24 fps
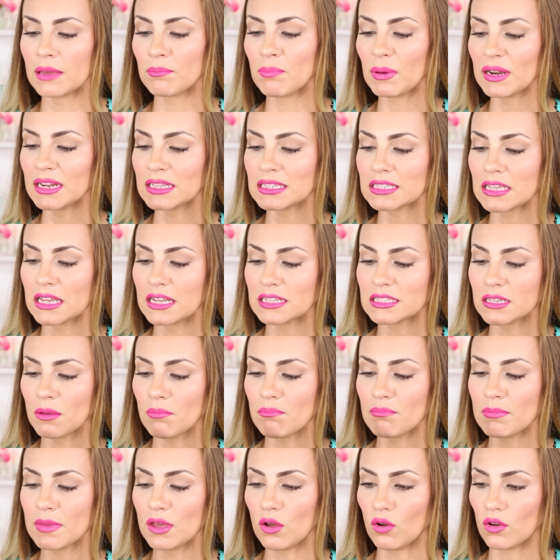but it's a
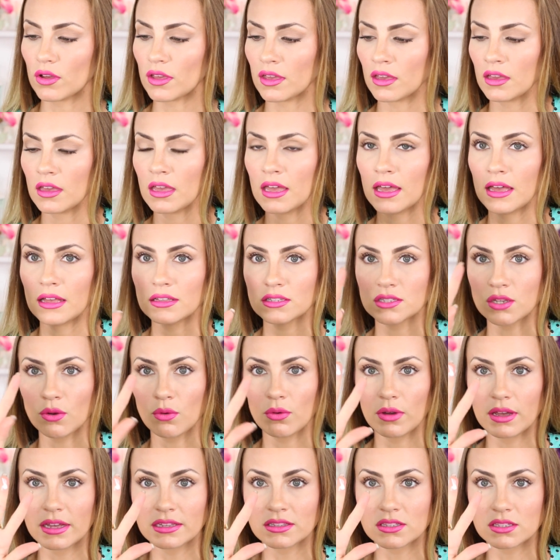milk.
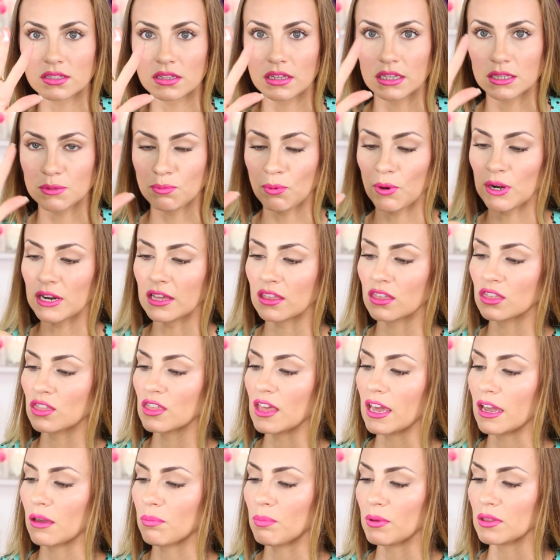So it's pretty
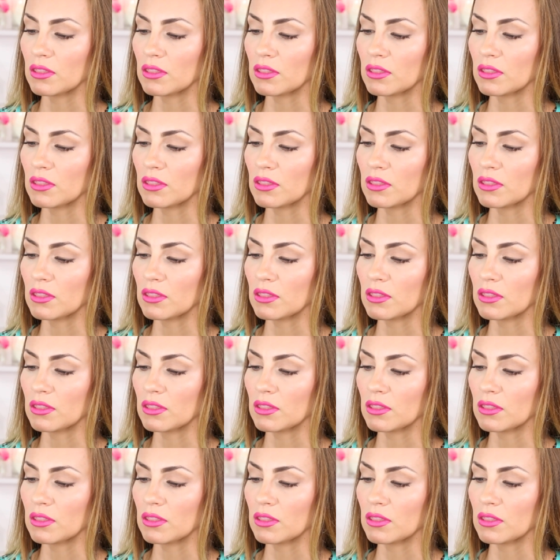thick,